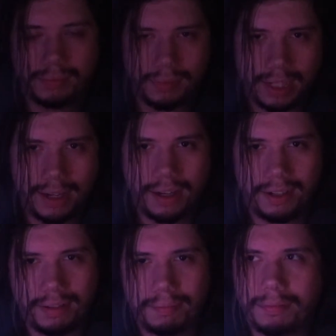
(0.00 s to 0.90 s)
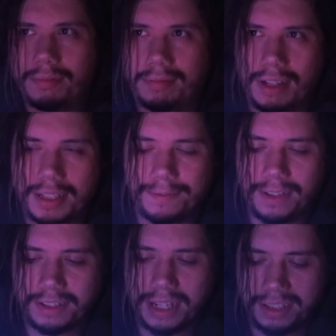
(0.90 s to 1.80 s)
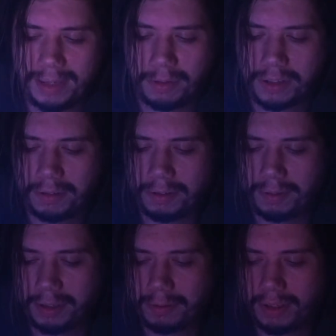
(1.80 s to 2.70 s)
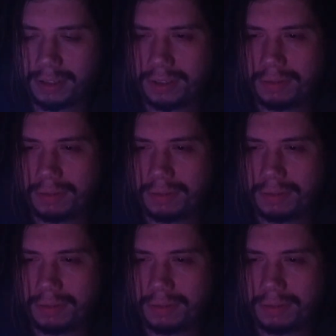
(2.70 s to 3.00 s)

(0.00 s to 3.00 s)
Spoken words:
Let's fix that saber color really quick.